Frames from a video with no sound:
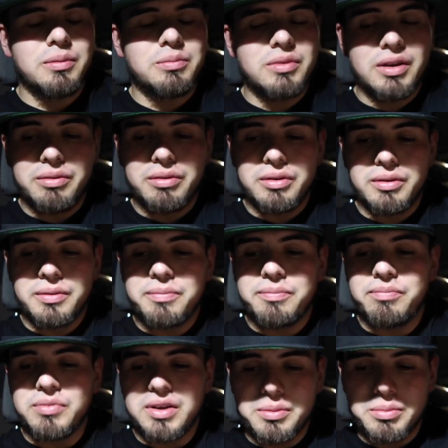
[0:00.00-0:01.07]
I'm never
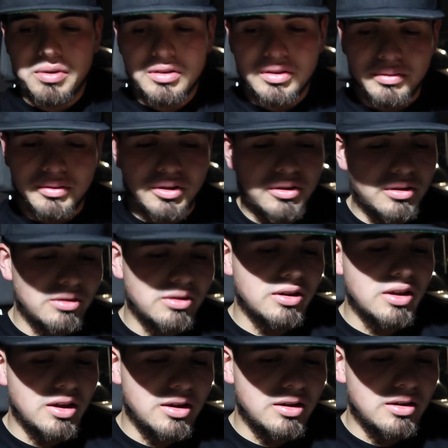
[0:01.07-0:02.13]
letting myself go
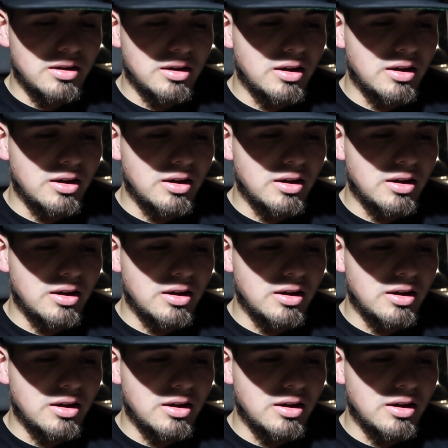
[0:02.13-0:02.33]
again.